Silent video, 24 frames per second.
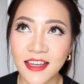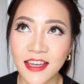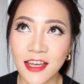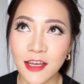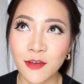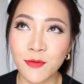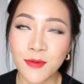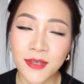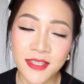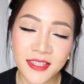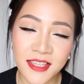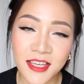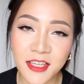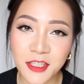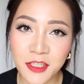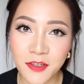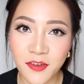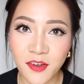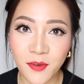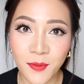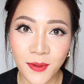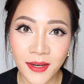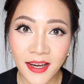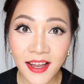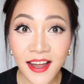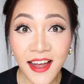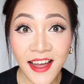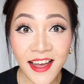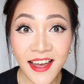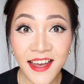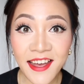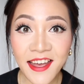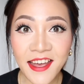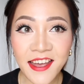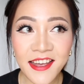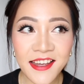if we see each other, we're like,
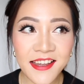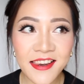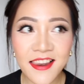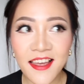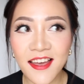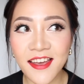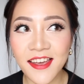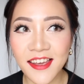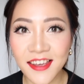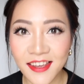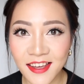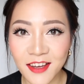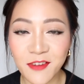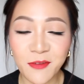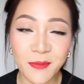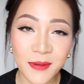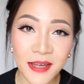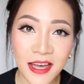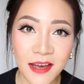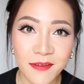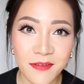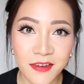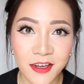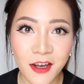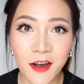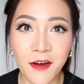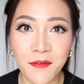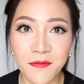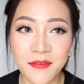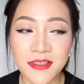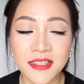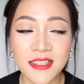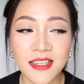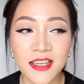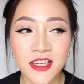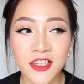hey, like, and we have a
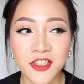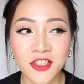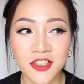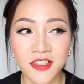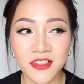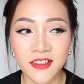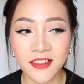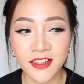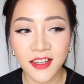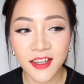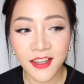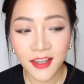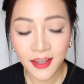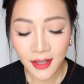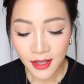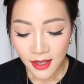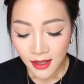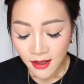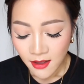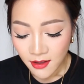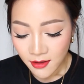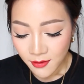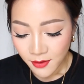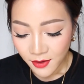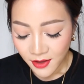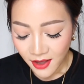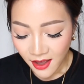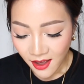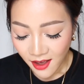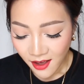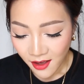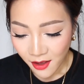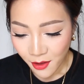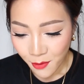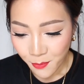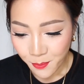conversation.
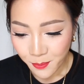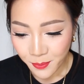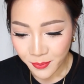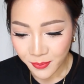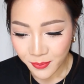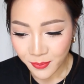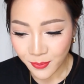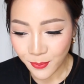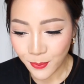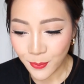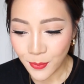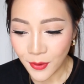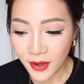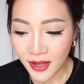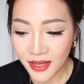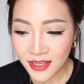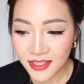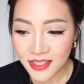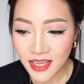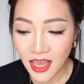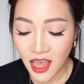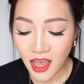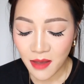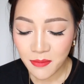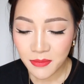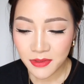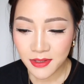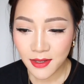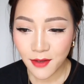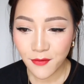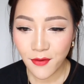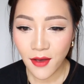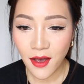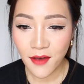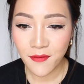But in terms of